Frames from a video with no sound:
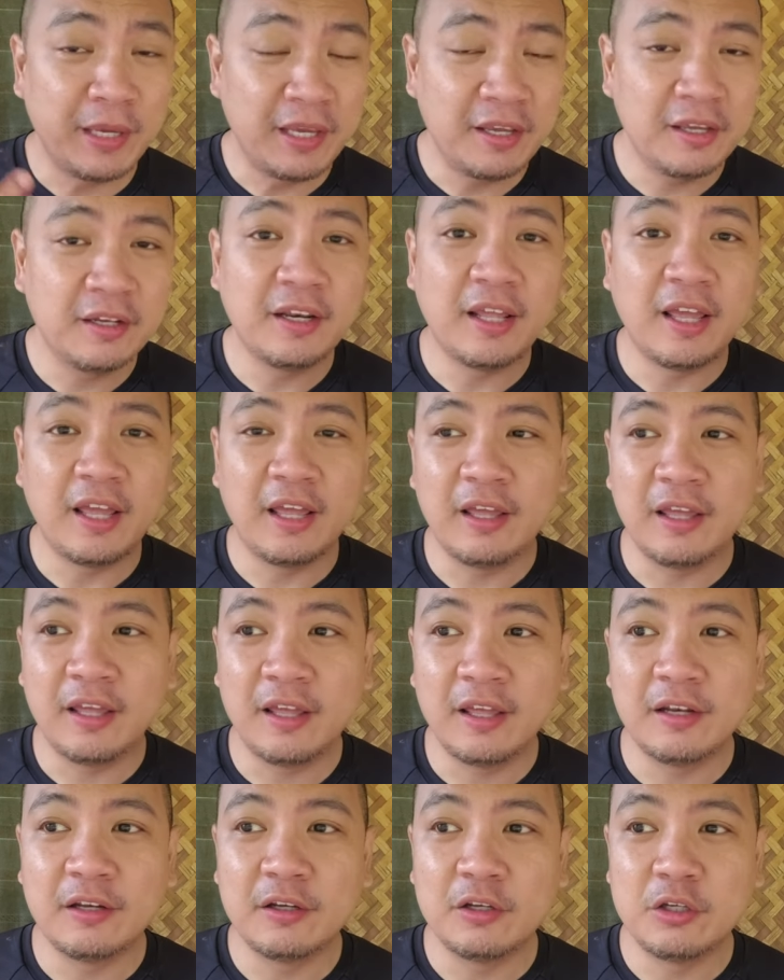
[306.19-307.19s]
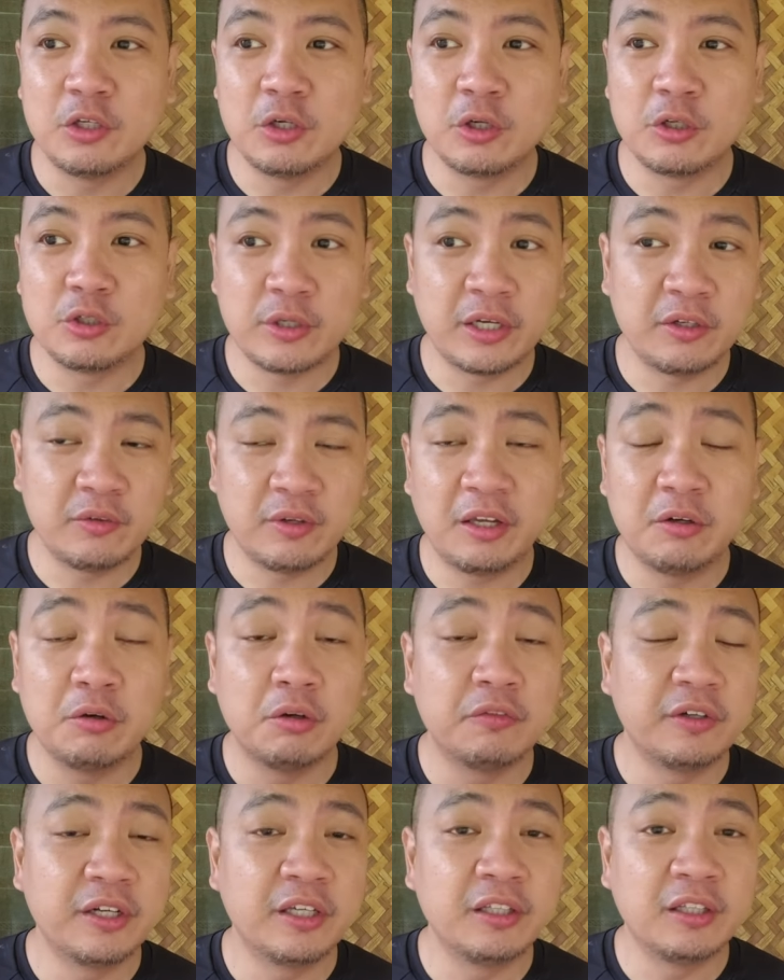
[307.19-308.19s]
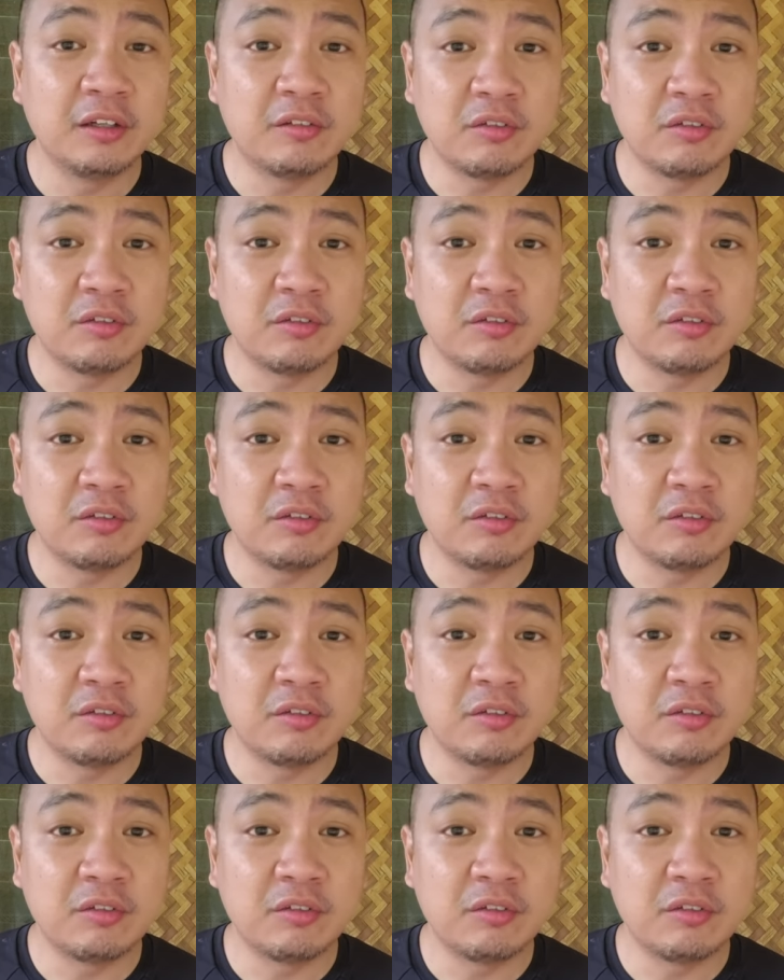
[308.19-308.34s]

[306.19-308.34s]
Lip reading: pain and you're trying to get over it,